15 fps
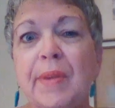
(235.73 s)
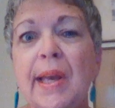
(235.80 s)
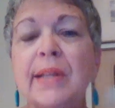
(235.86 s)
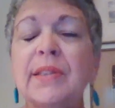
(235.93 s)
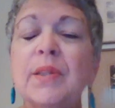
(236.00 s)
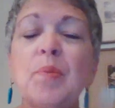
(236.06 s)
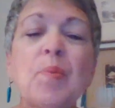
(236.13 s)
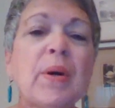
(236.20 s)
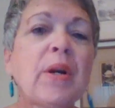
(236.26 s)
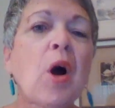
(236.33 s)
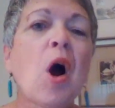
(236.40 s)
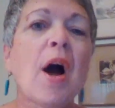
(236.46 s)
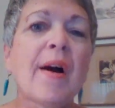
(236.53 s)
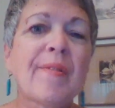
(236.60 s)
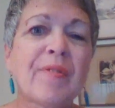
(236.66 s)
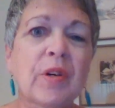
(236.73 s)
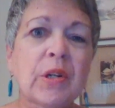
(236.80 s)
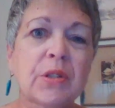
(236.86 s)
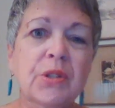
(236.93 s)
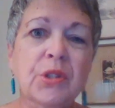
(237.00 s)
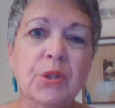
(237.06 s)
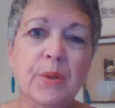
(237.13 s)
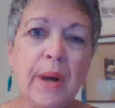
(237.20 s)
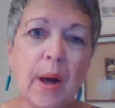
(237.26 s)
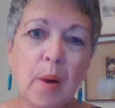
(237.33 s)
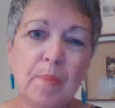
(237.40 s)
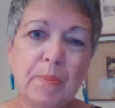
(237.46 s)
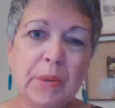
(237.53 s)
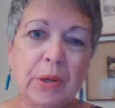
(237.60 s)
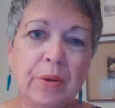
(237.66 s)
has someone offered to help